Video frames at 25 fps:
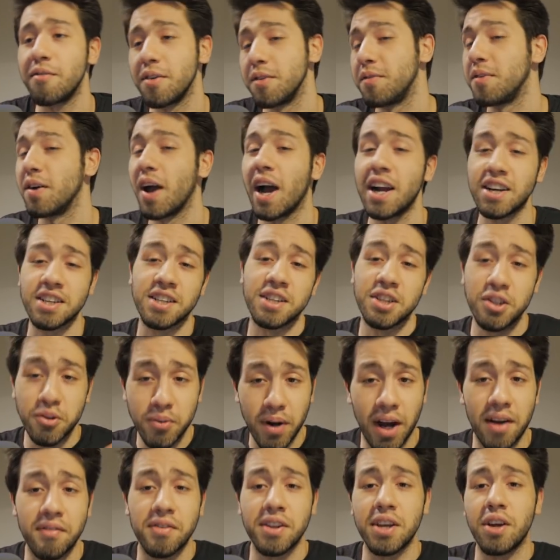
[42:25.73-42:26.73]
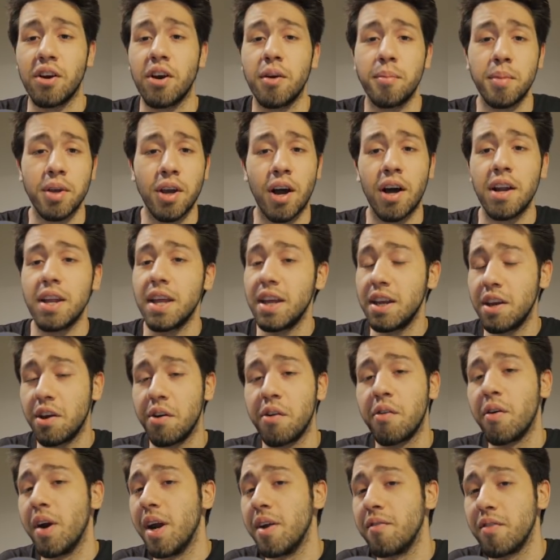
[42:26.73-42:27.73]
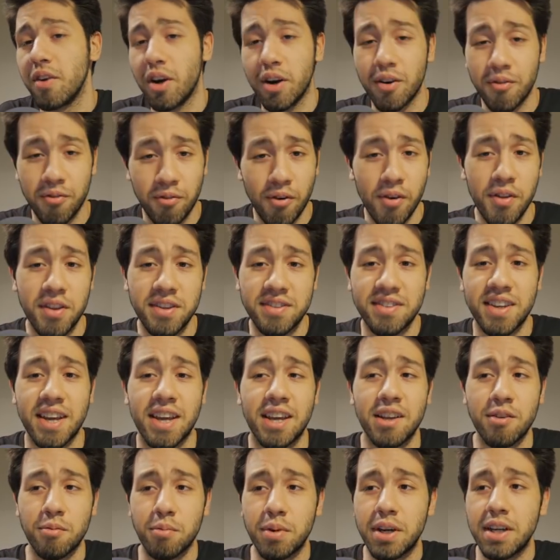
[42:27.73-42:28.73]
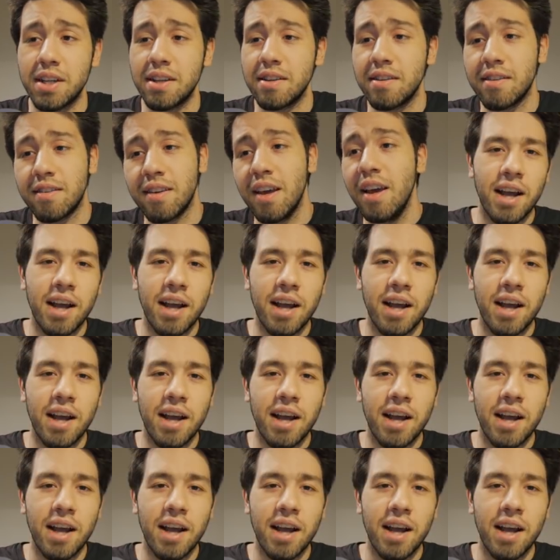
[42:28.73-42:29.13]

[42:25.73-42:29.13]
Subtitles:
if you actually do have the Ermion in your graveyard for the Second Wind.